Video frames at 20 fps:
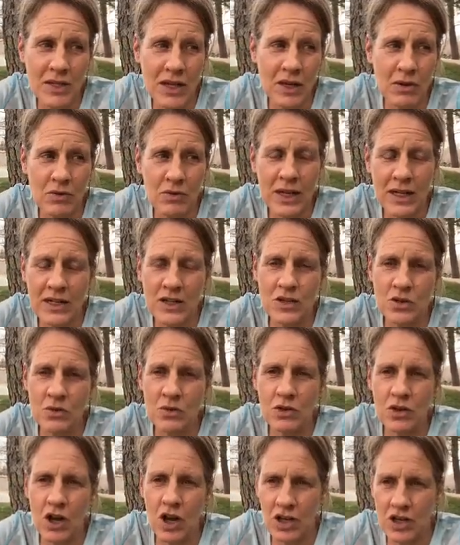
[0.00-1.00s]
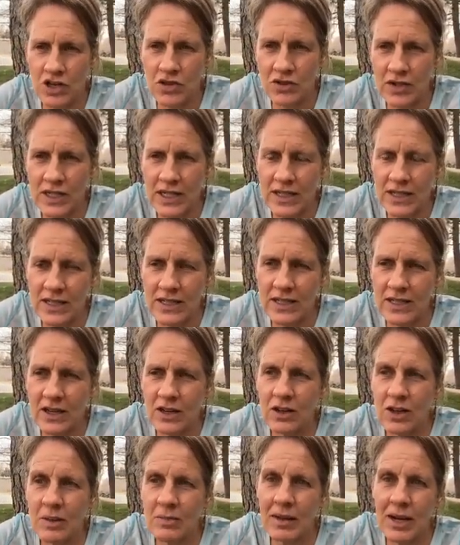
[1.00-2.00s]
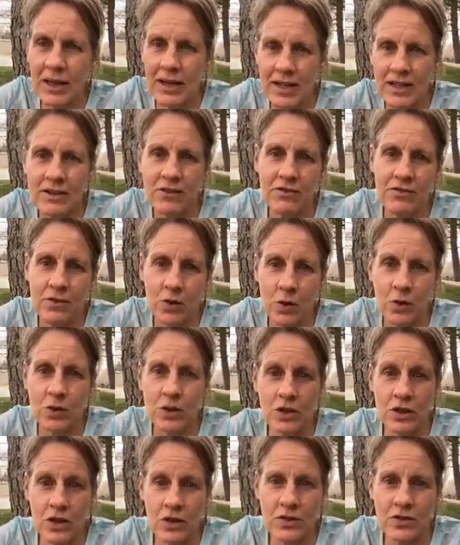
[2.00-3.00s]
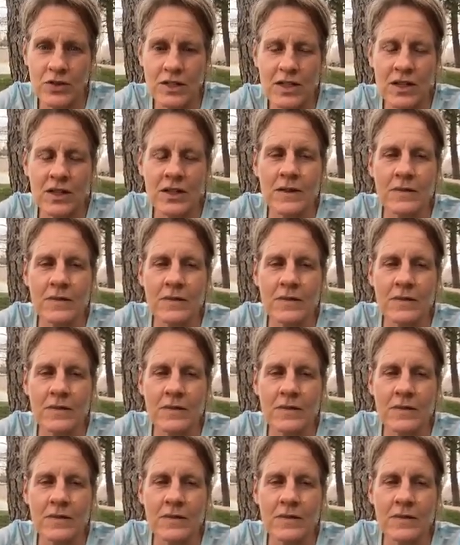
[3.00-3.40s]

I don't like to do laundry necessarily, but I like to fold clothes.